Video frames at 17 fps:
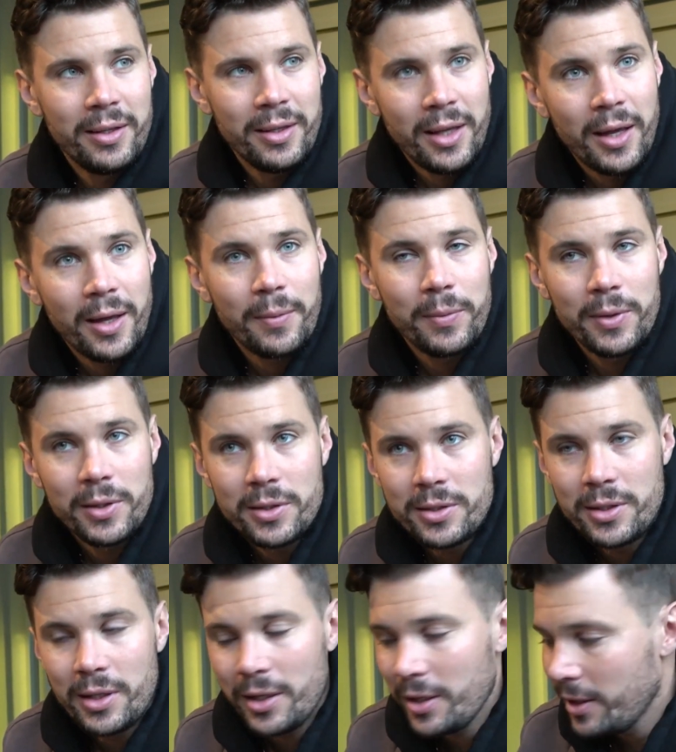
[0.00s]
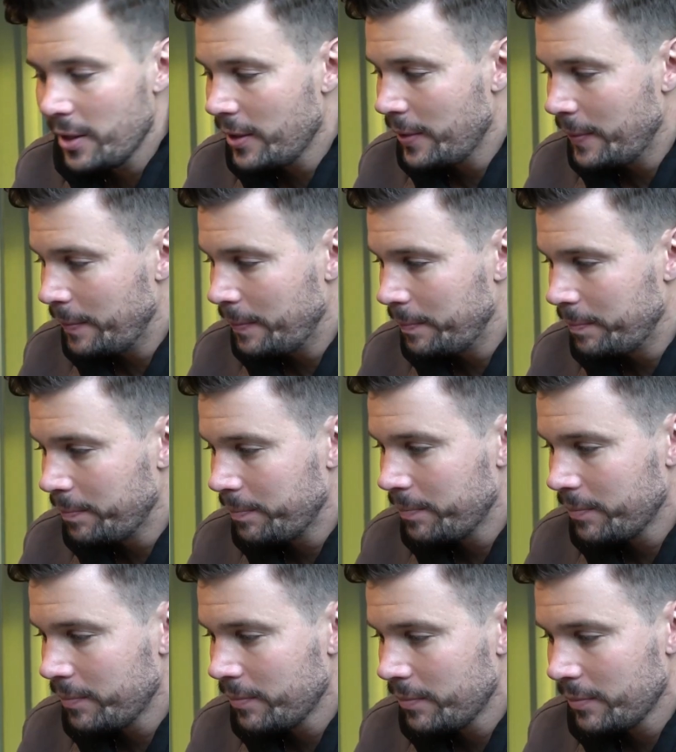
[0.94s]
Yeah, it's I
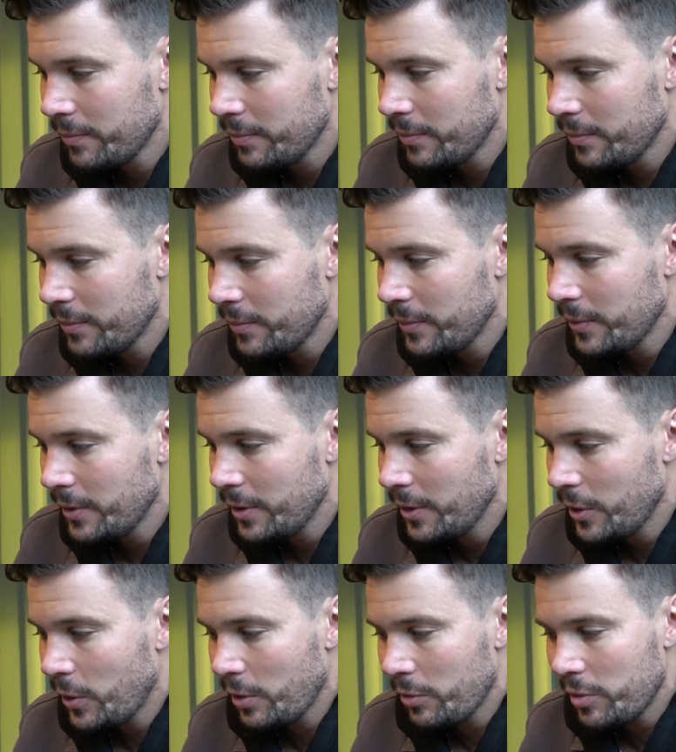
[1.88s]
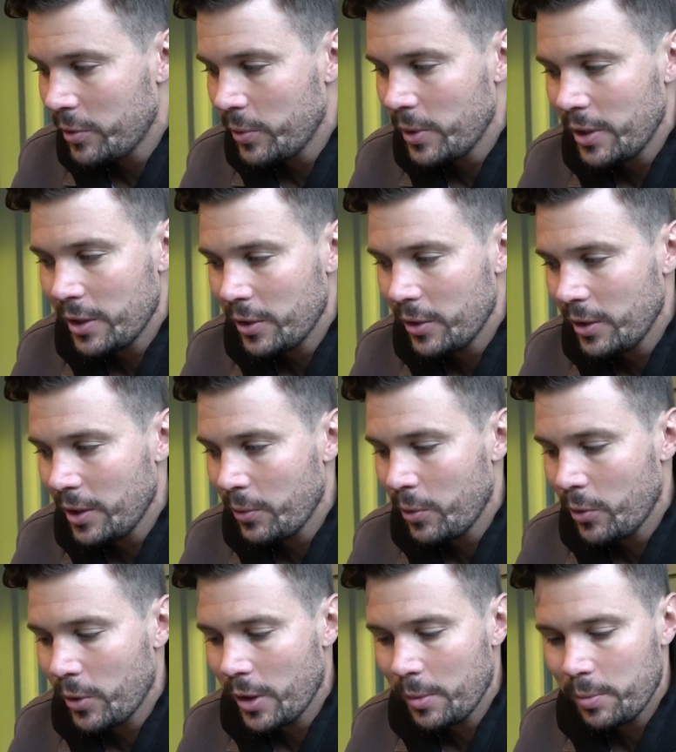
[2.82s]
feel really good. I
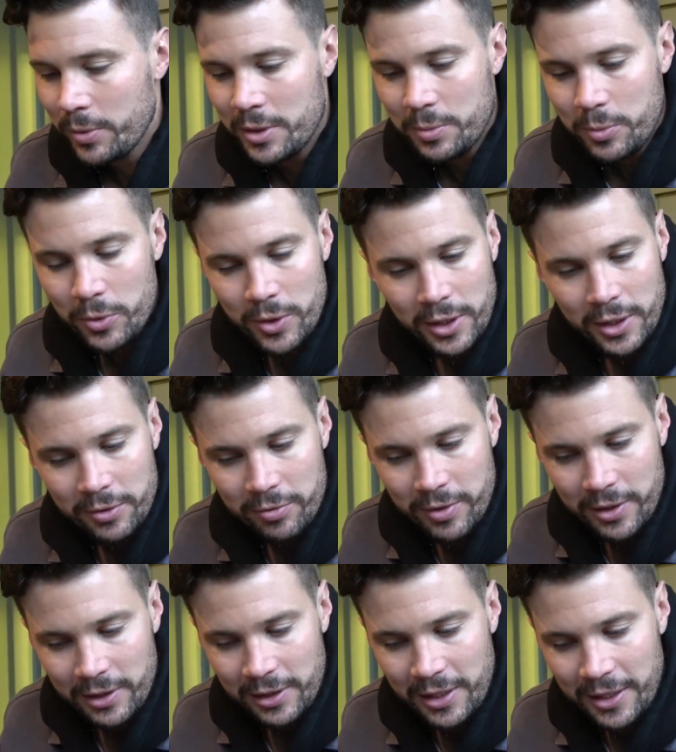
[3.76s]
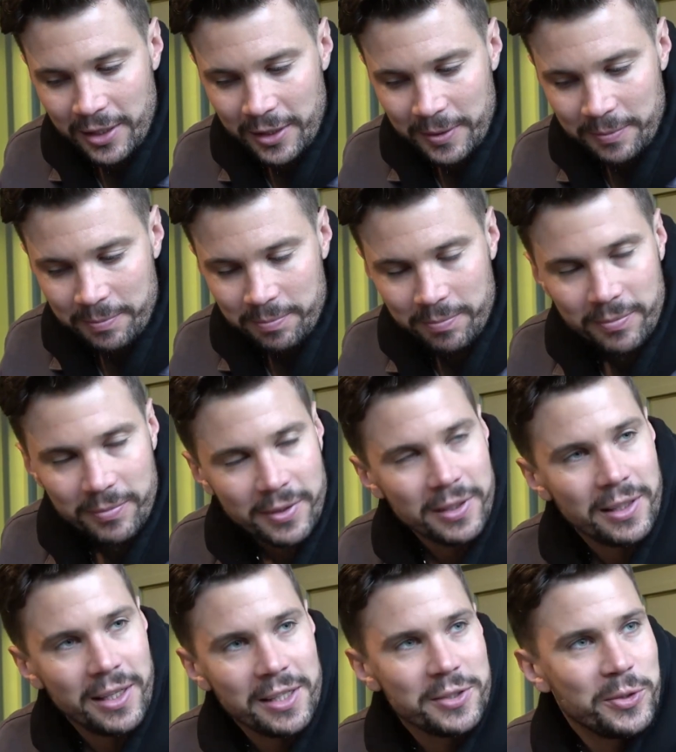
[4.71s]
woke up this morning and felt like,
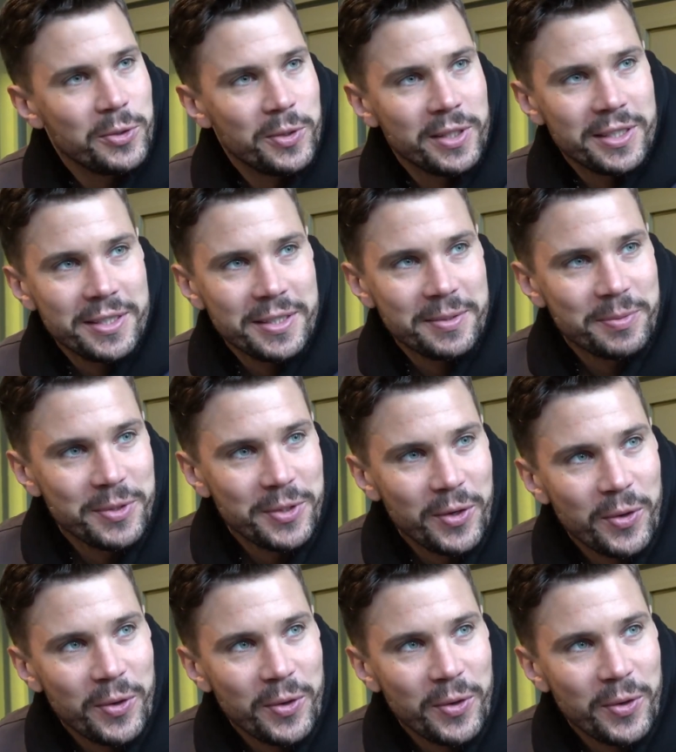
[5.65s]
let's do this. So